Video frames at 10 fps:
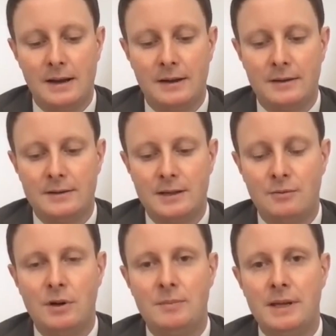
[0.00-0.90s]

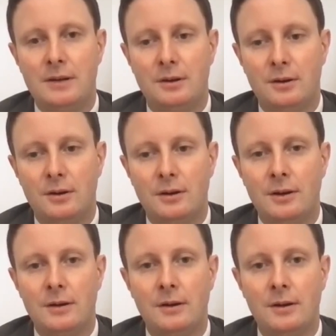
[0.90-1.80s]
There will be
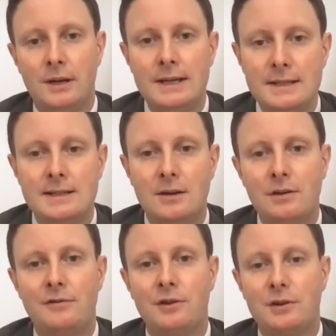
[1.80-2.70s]
a
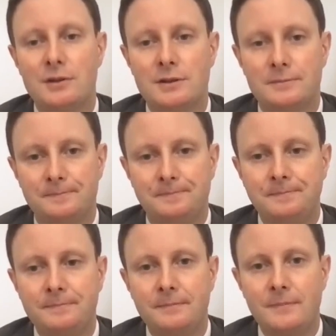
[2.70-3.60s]
necessary focus
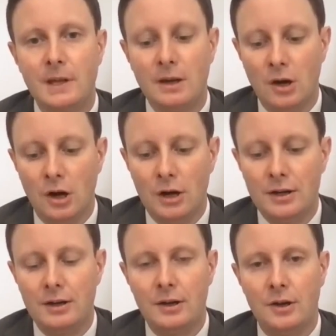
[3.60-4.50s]

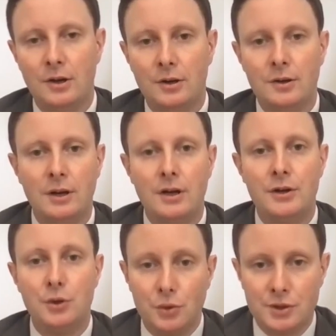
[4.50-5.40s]
on
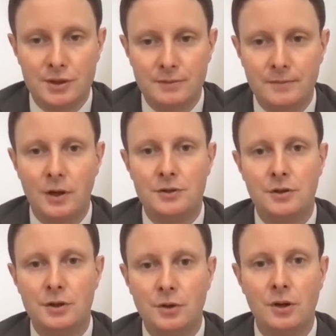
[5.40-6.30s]
youth, on
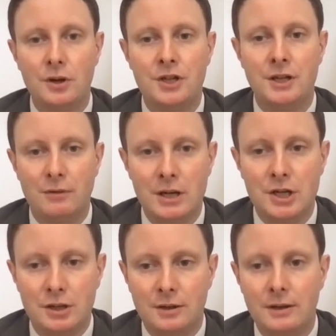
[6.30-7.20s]
the younger
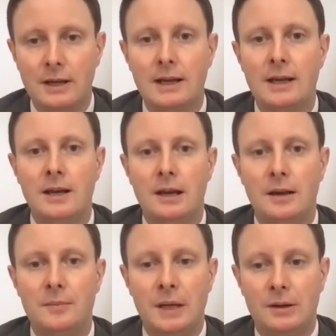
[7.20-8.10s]
generation,
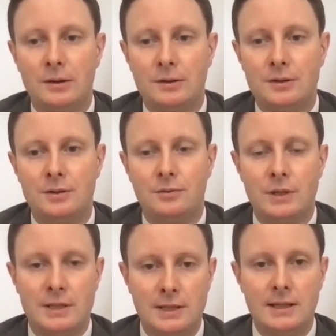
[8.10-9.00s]
because
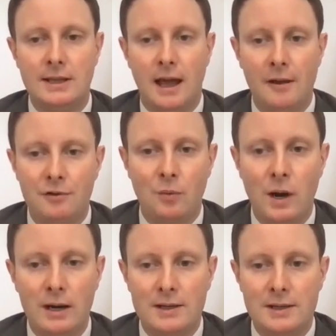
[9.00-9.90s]
we see
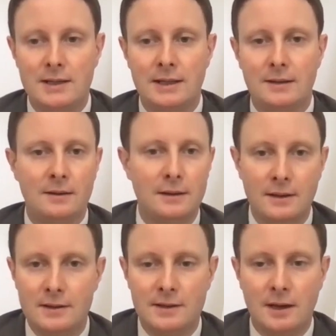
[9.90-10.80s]
everywhere, I think there
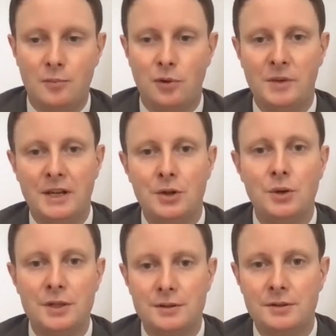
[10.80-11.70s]
are probably
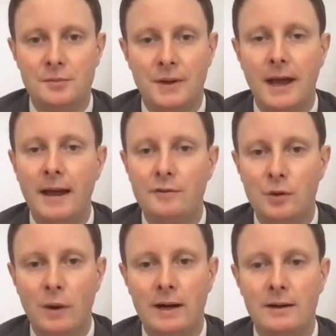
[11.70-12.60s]
nuances, but
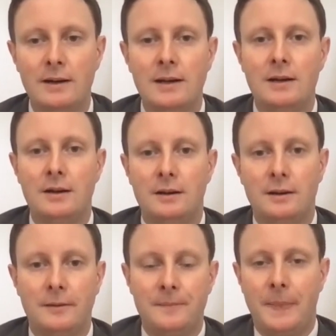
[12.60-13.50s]
everywhere
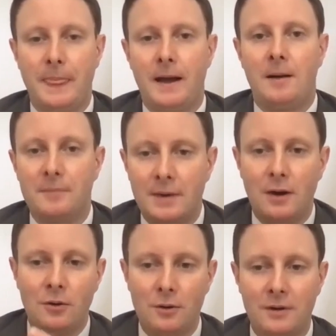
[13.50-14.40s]
are
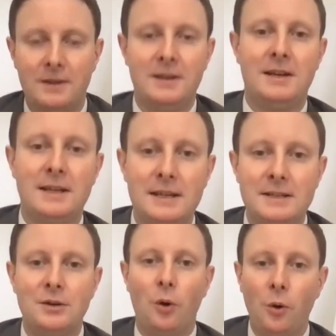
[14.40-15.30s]
now
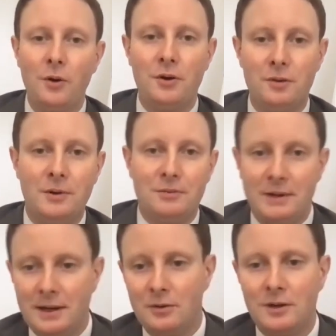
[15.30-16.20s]
getting older.
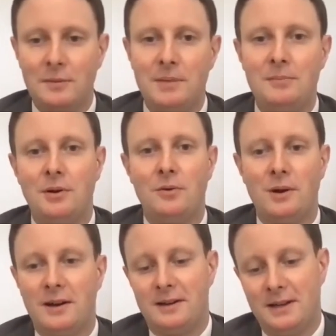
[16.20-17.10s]
But when I look at people
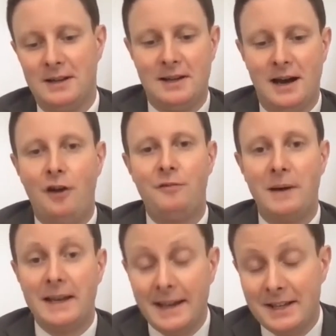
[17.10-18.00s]
who are
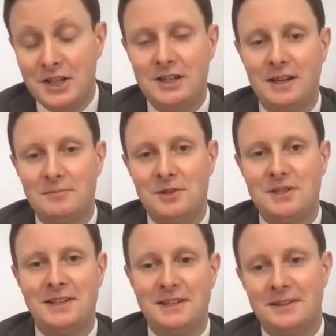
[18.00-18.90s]
half my age, I
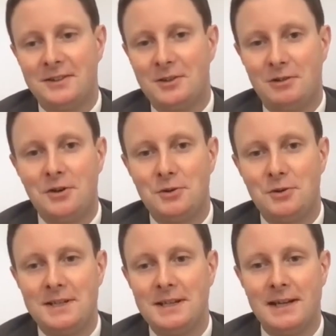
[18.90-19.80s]
must say around
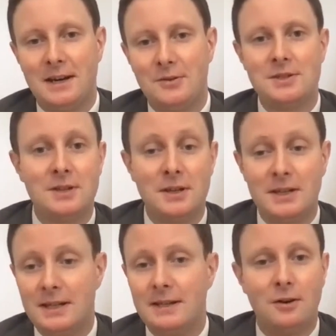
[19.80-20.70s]
20 now,
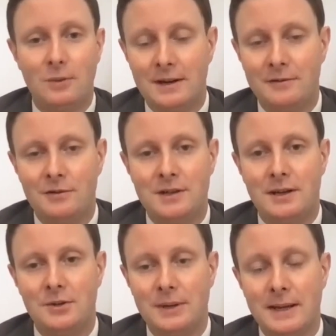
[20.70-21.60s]
studying or whatever
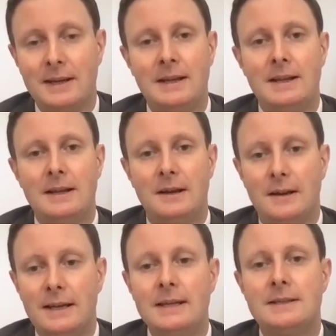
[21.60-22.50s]
they are doing,
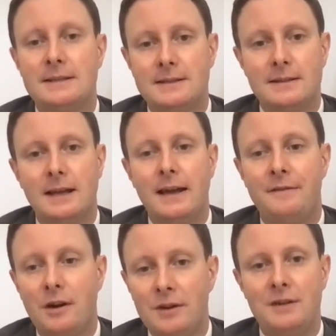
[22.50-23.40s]
it's
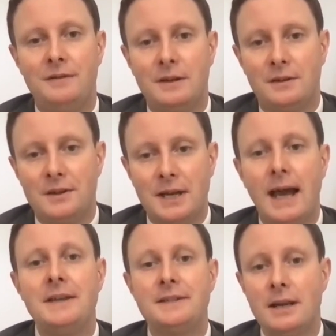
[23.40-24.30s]
very difficult.
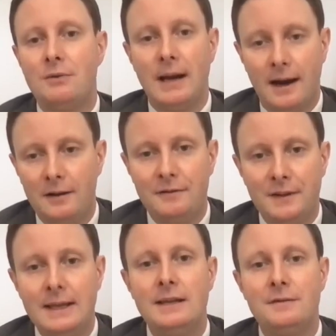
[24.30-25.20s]
And they will
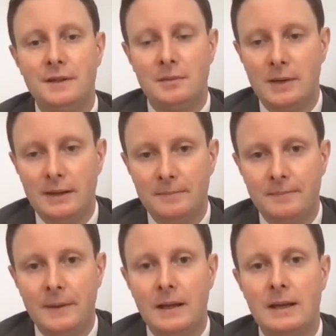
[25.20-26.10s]
have, inevitably,